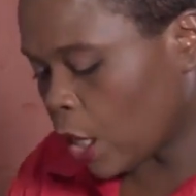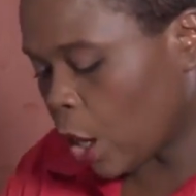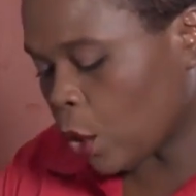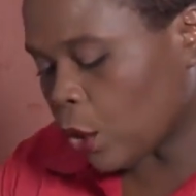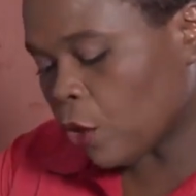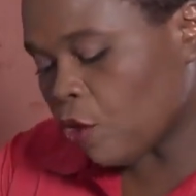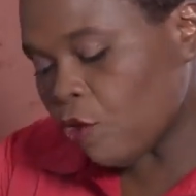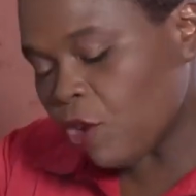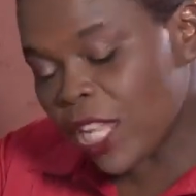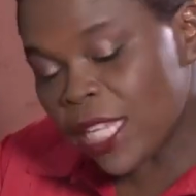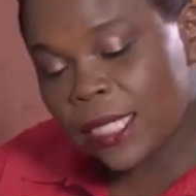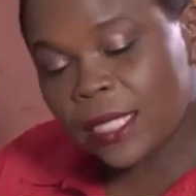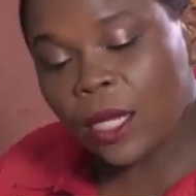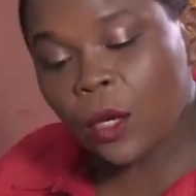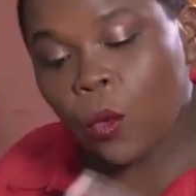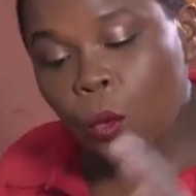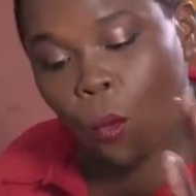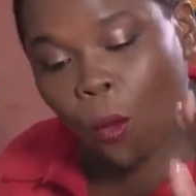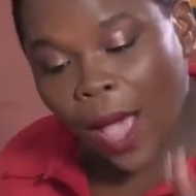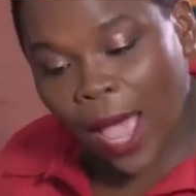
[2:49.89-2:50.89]
Now the
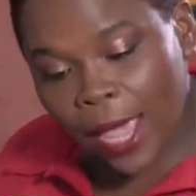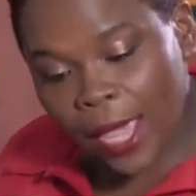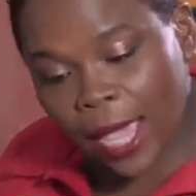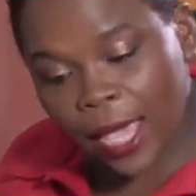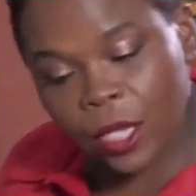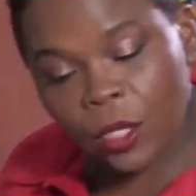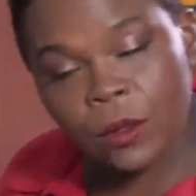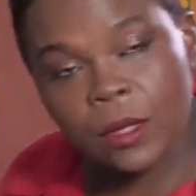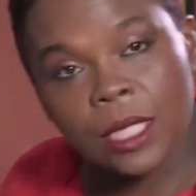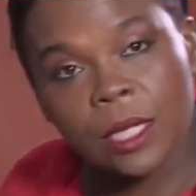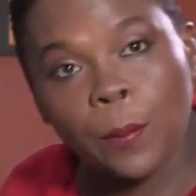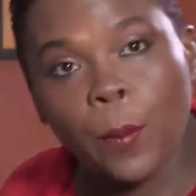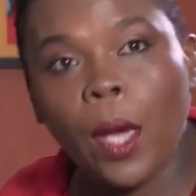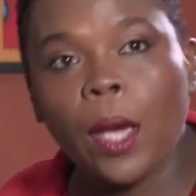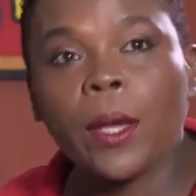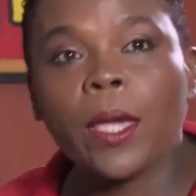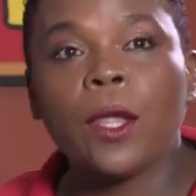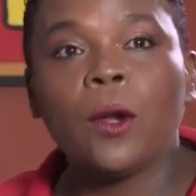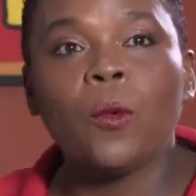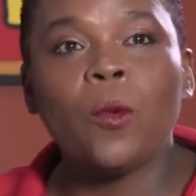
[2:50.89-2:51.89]
reason why I use the
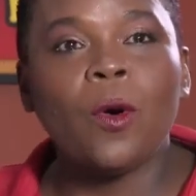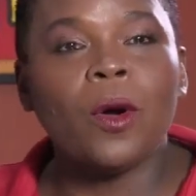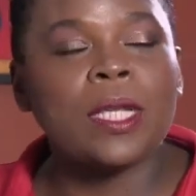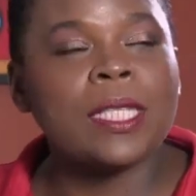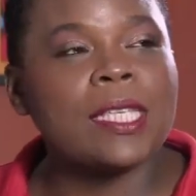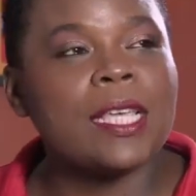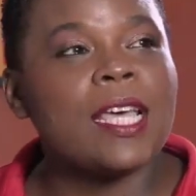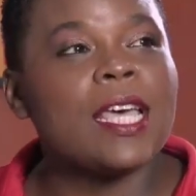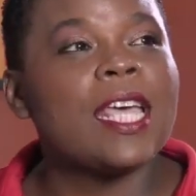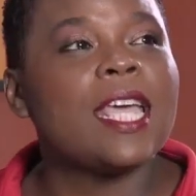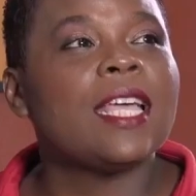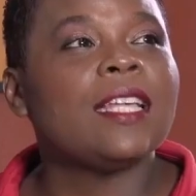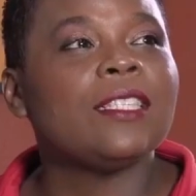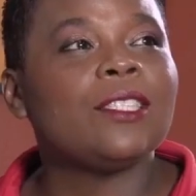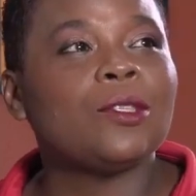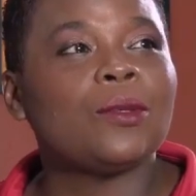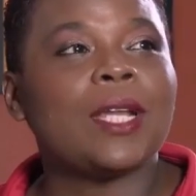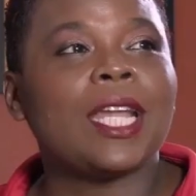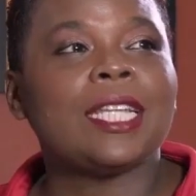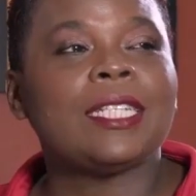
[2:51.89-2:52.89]
pumpkin water
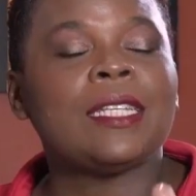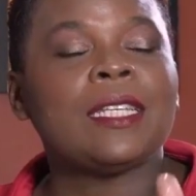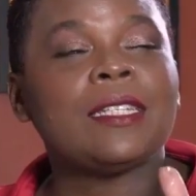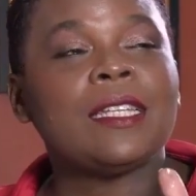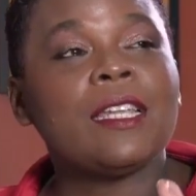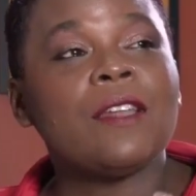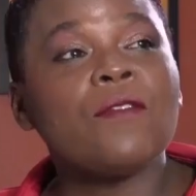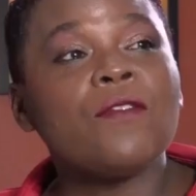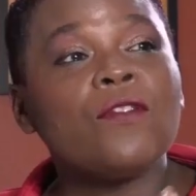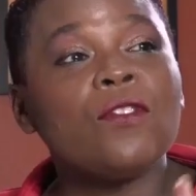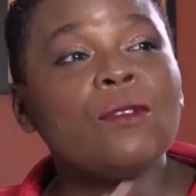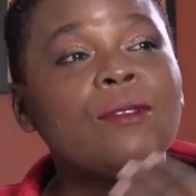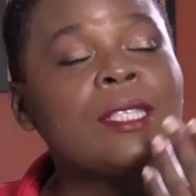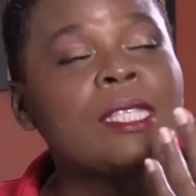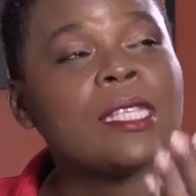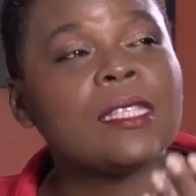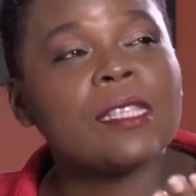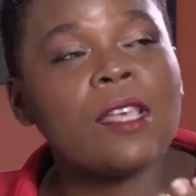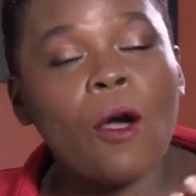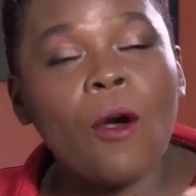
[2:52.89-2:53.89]
is so that it
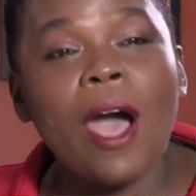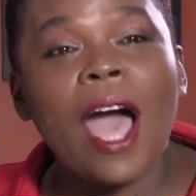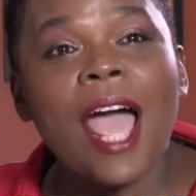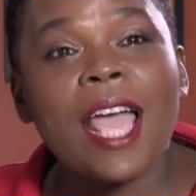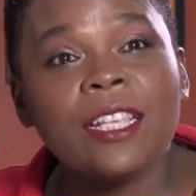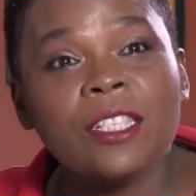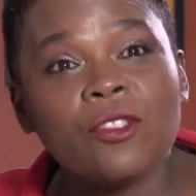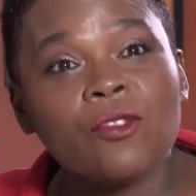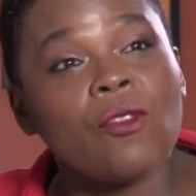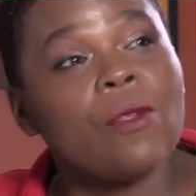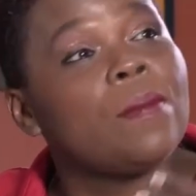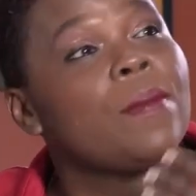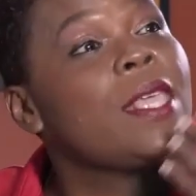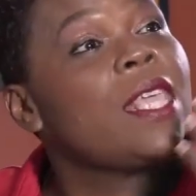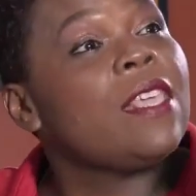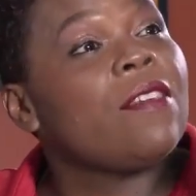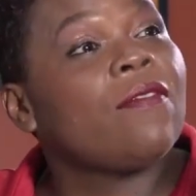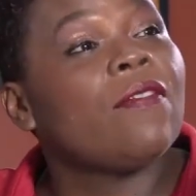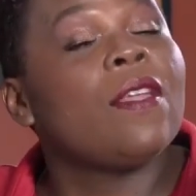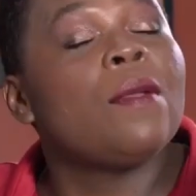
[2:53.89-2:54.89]
infuses our ice cream
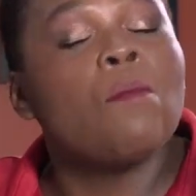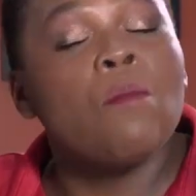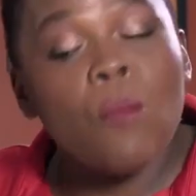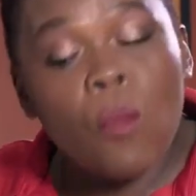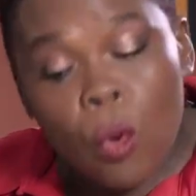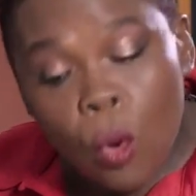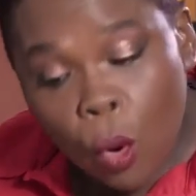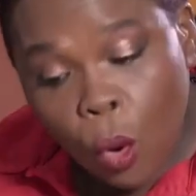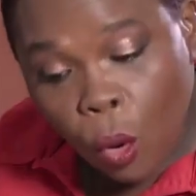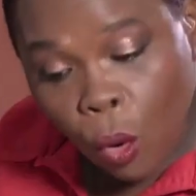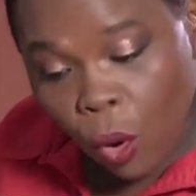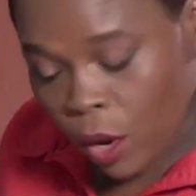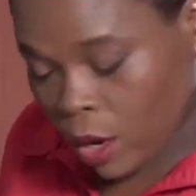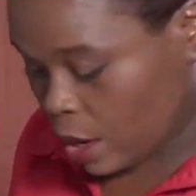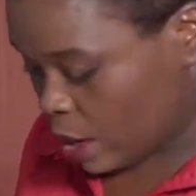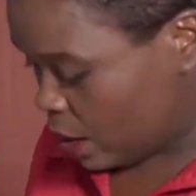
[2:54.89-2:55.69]
even more.